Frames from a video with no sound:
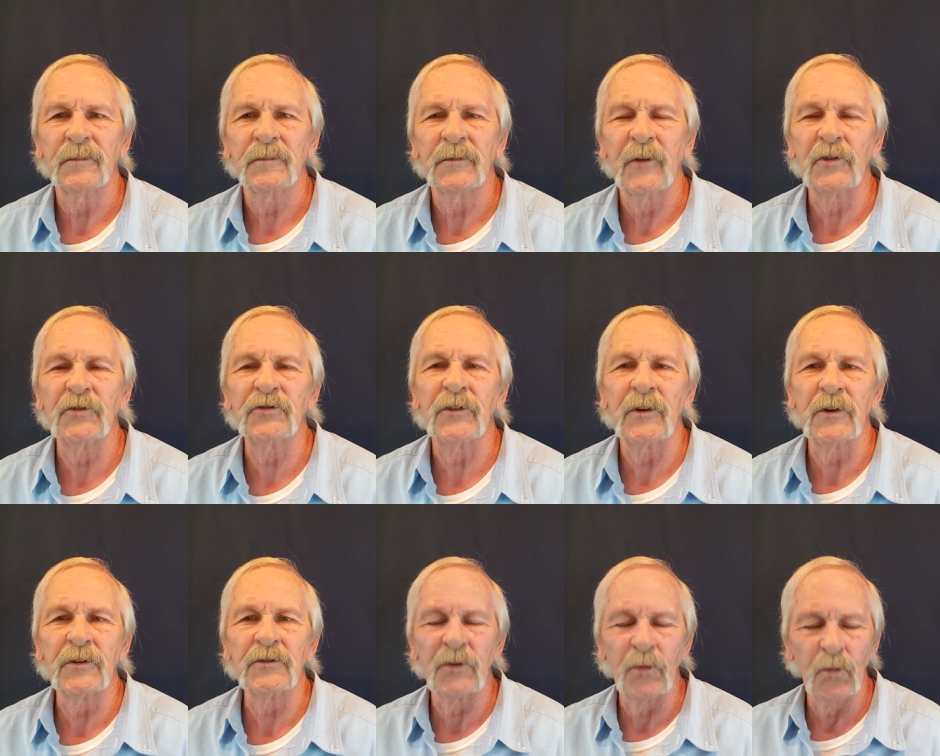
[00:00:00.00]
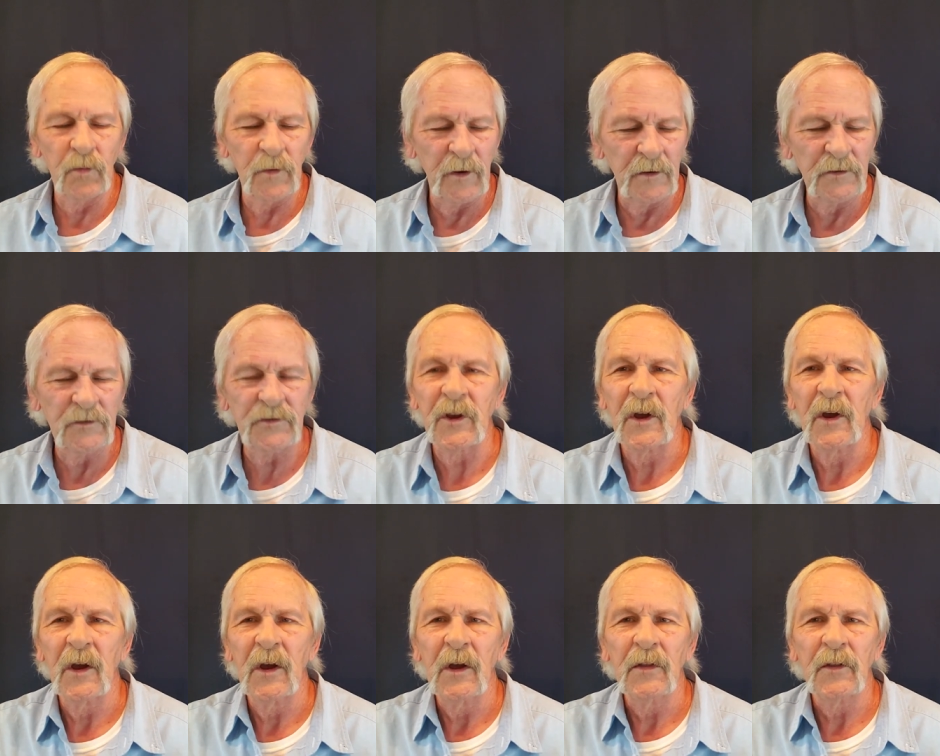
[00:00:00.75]
There's
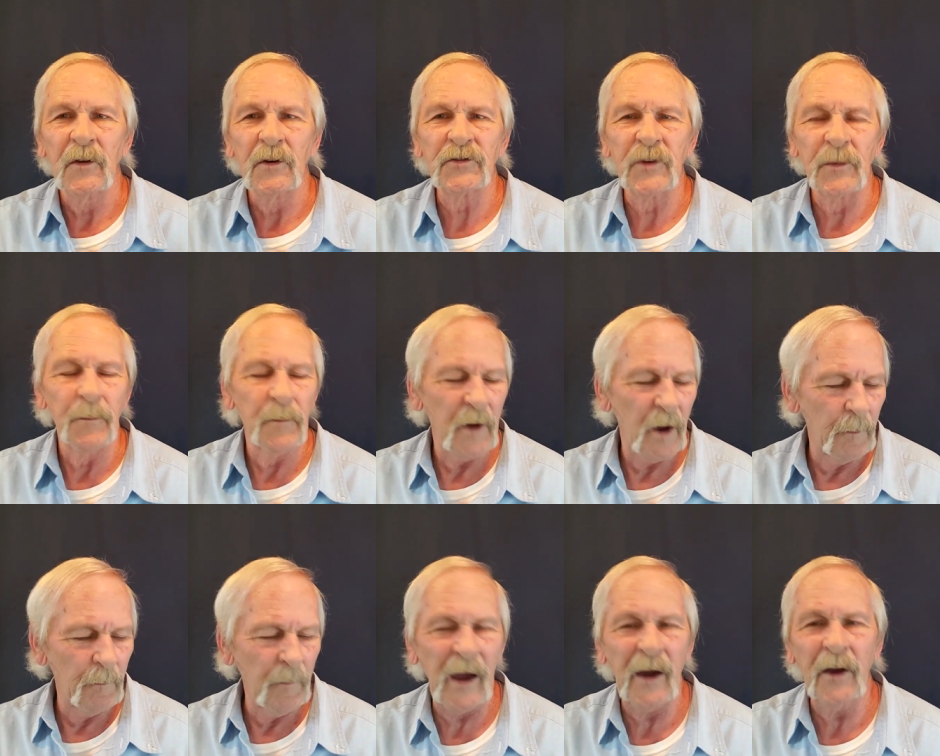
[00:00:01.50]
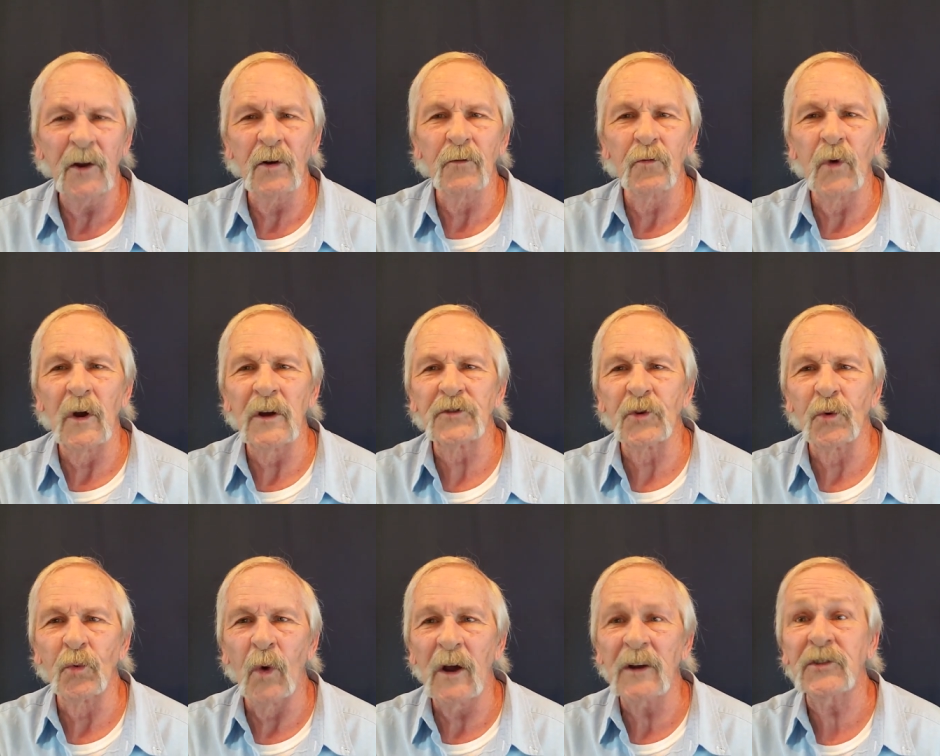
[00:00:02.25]
a matter of
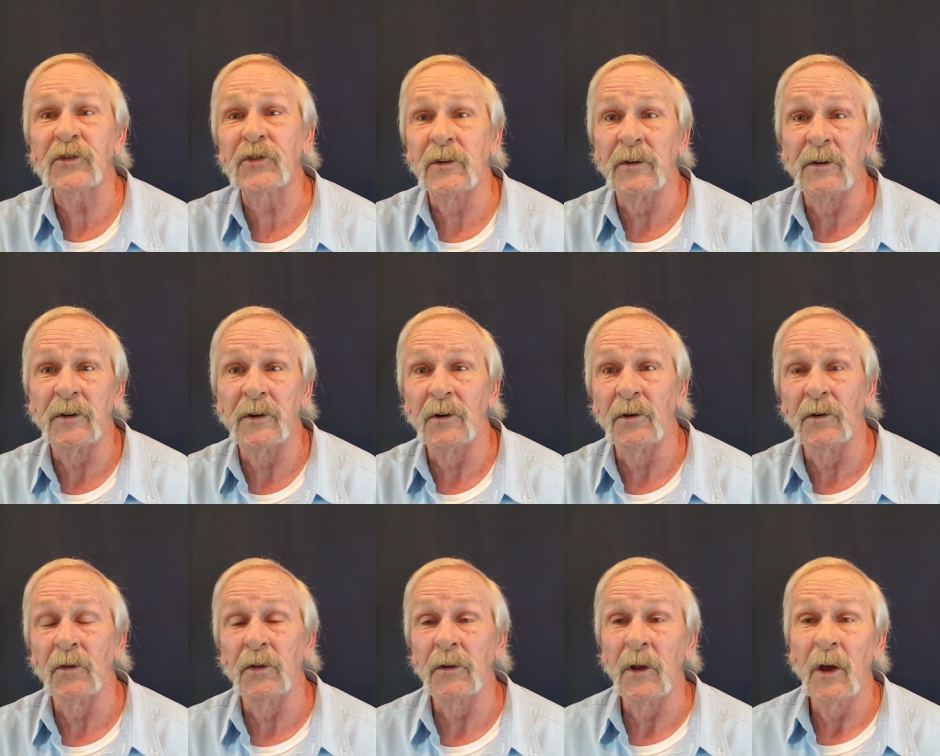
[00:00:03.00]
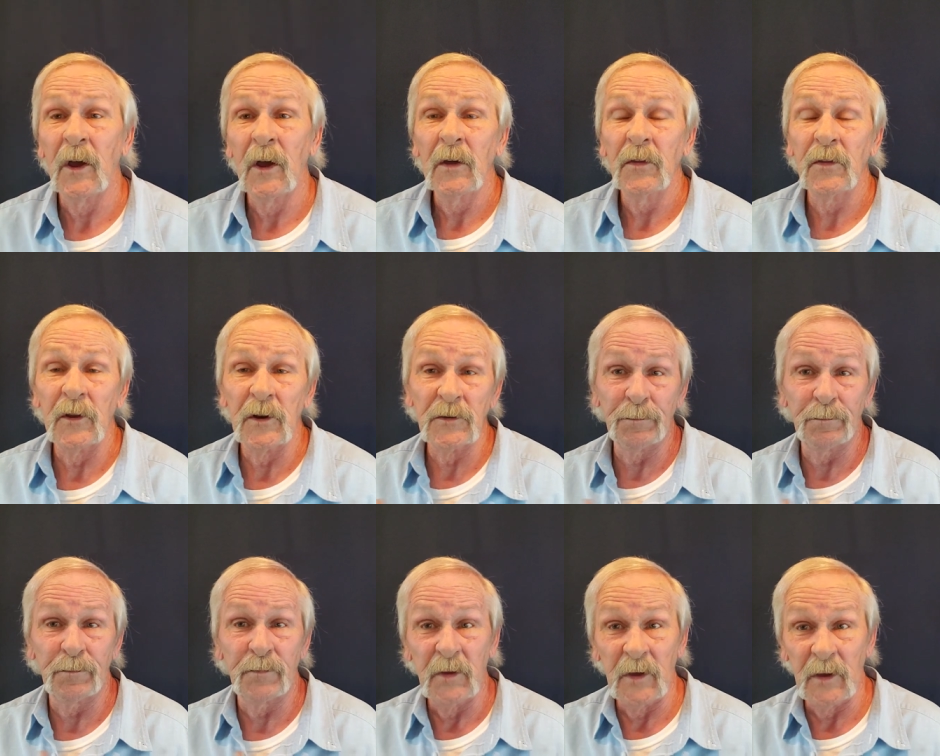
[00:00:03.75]
resurrection here
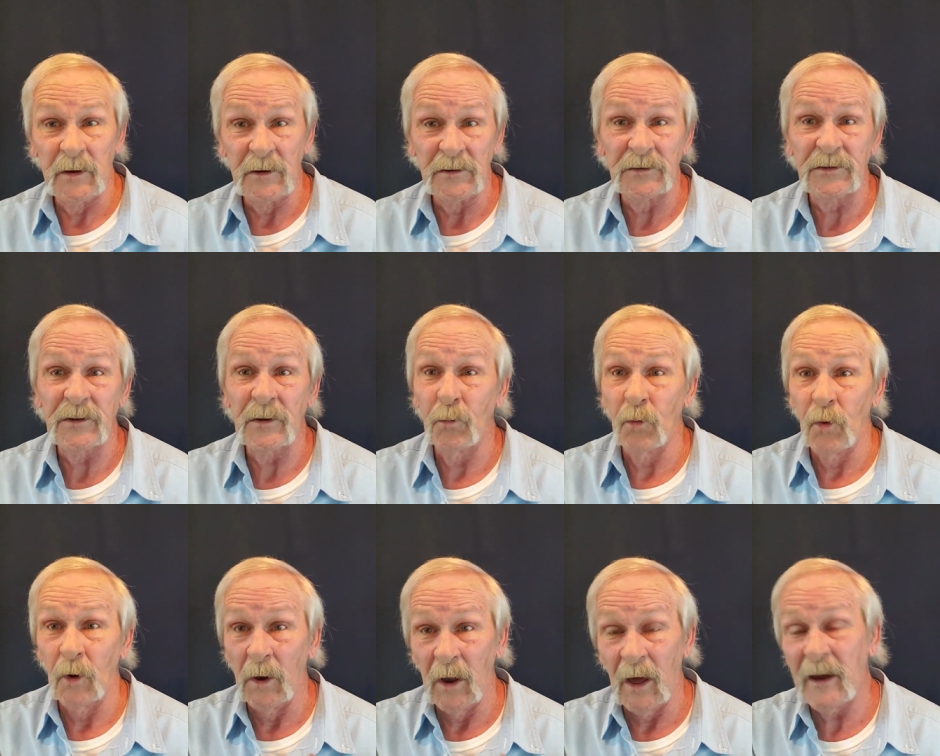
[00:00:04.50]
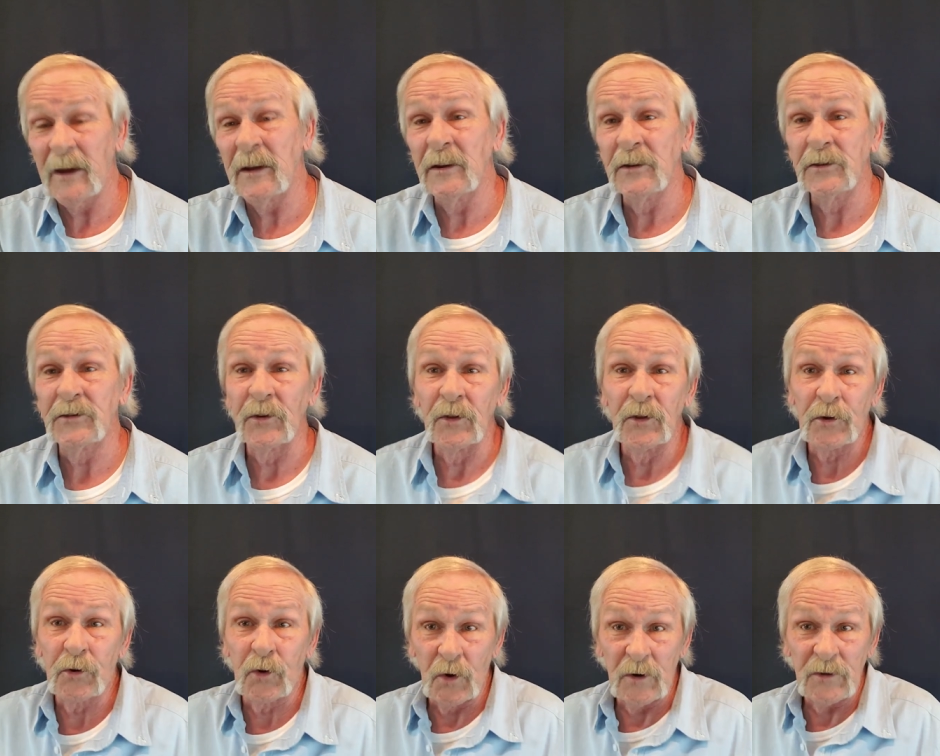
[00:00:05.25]
that is related to
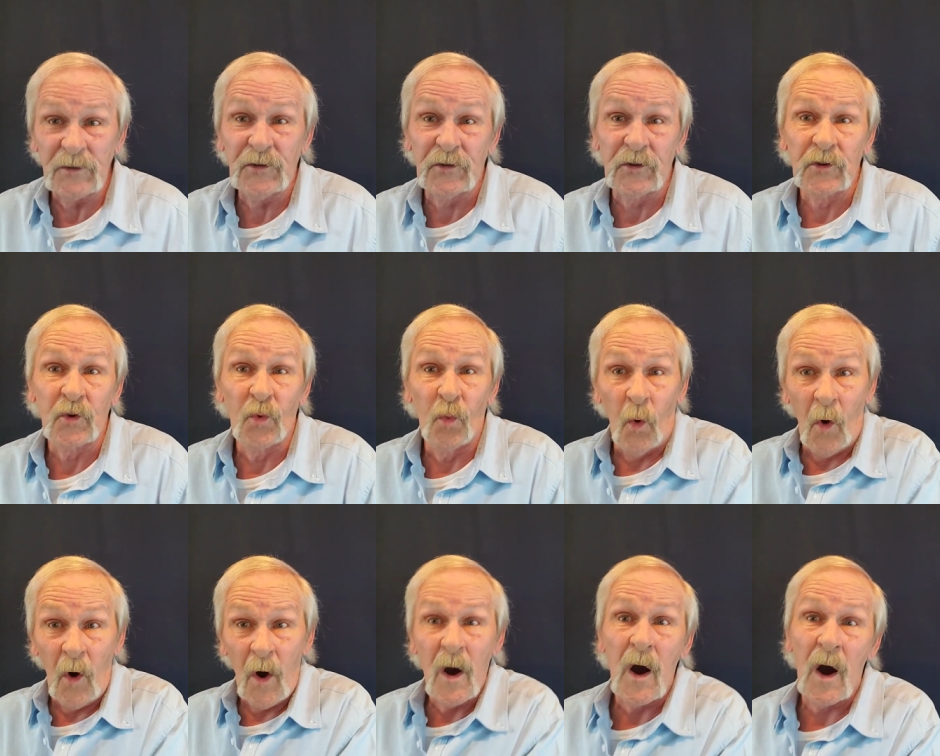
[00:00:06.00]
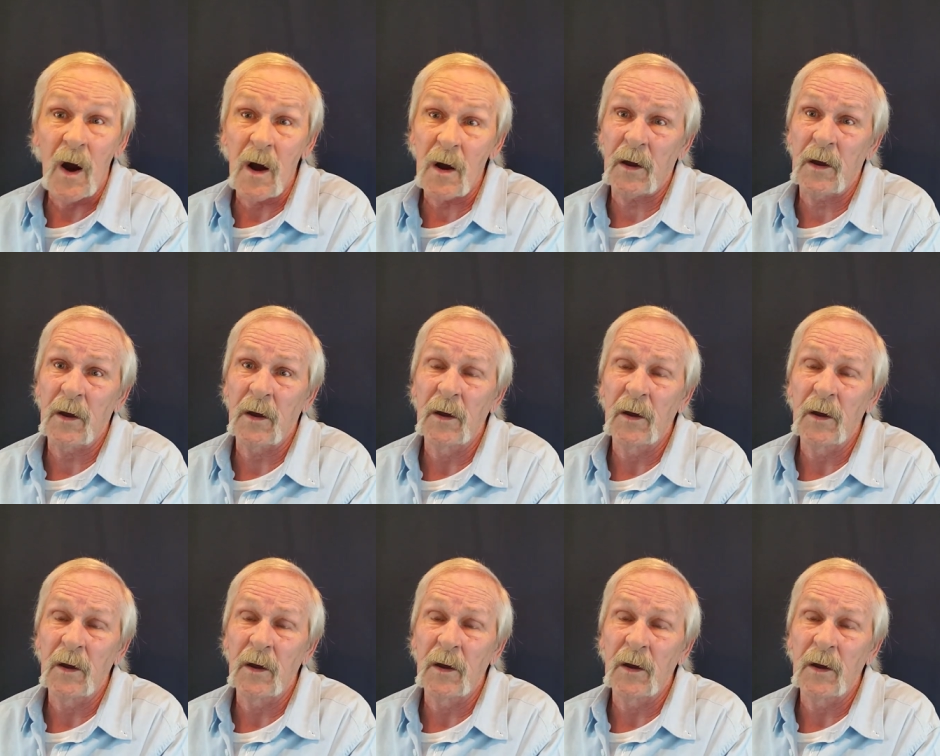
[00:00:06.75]
the Christian walk.